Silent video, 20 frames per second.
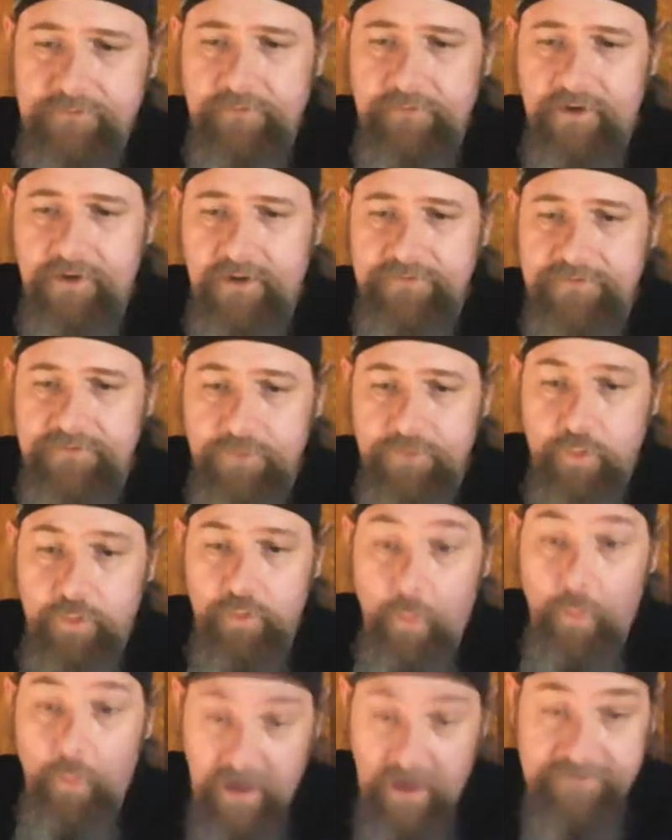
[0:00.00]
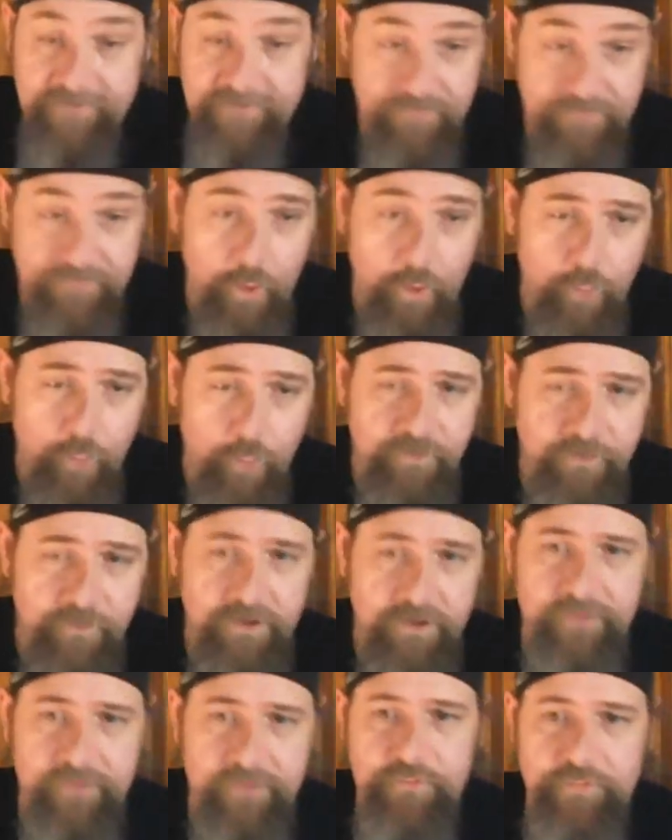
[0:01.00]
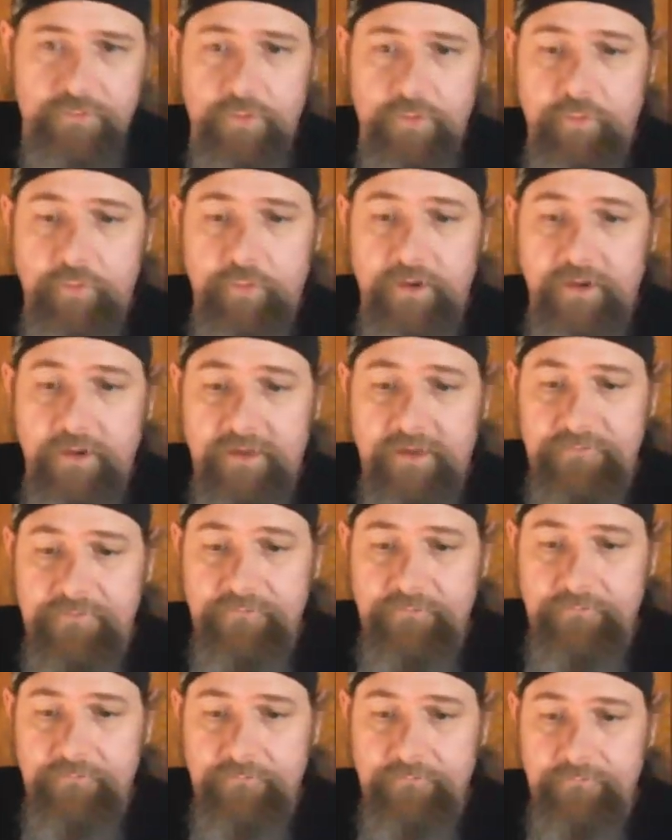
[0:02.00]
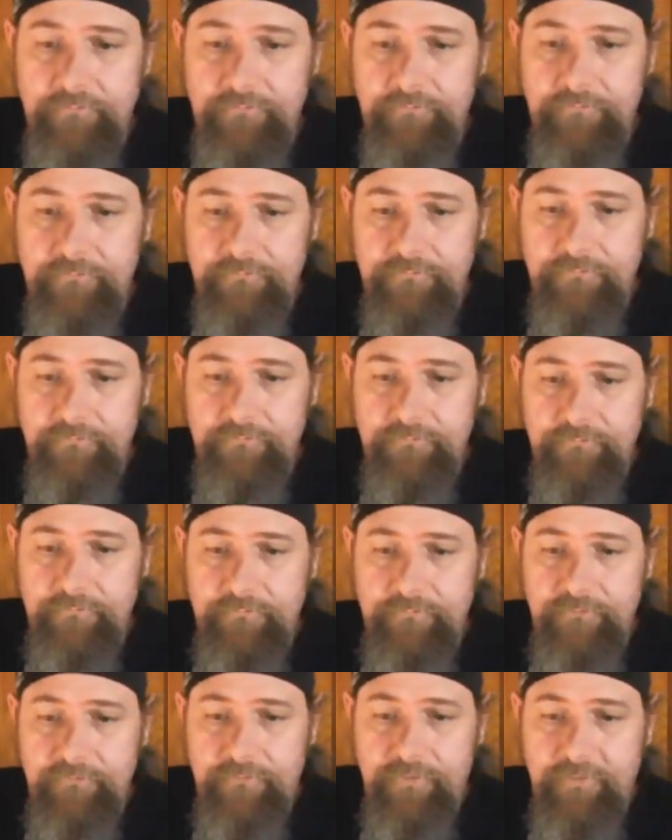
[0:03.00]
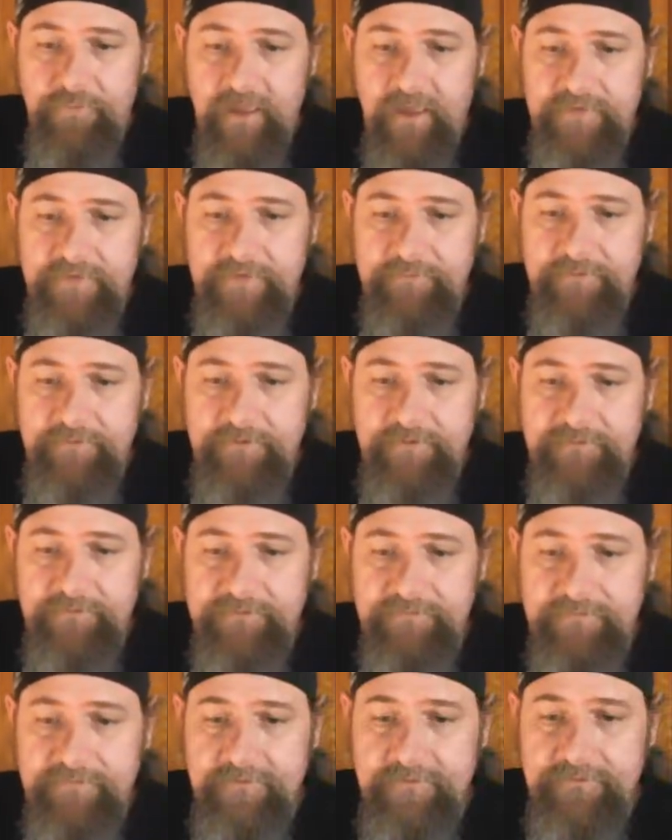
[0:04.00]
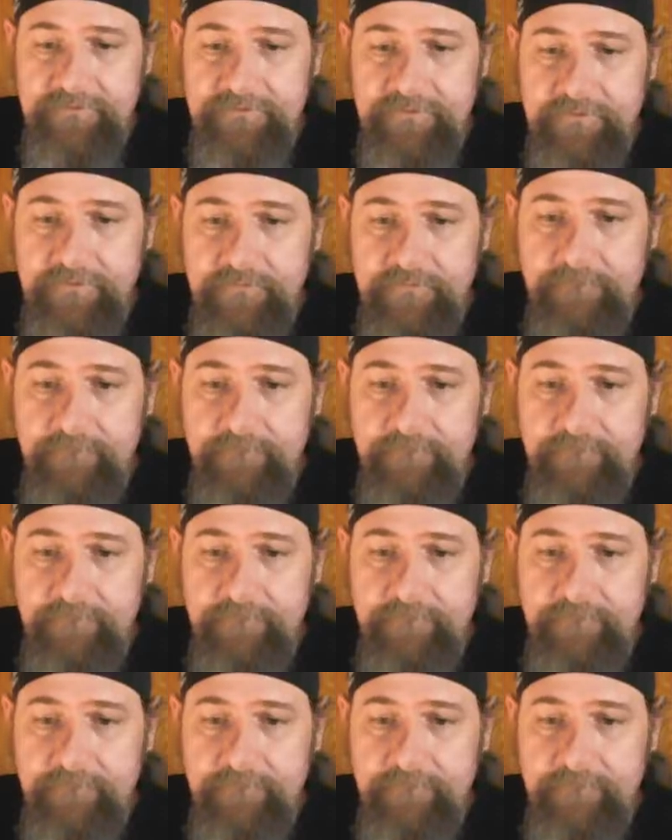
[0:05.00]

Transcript: box so you can watch the whole video. I just want to point out some aspects he says here.